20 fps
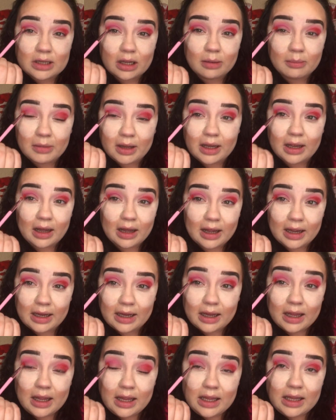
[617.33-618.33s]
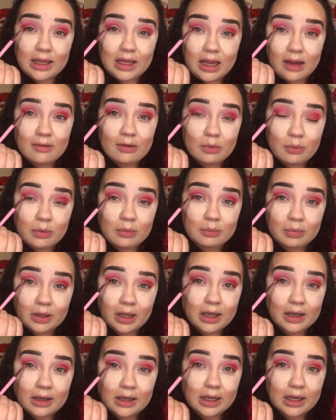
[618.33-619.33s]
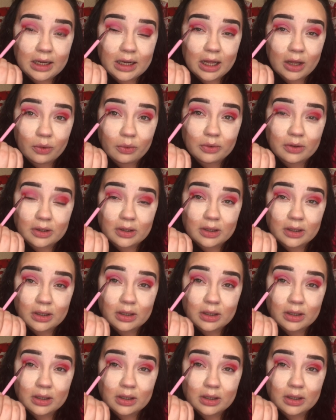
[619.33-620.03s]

on my eye, even when blending it out.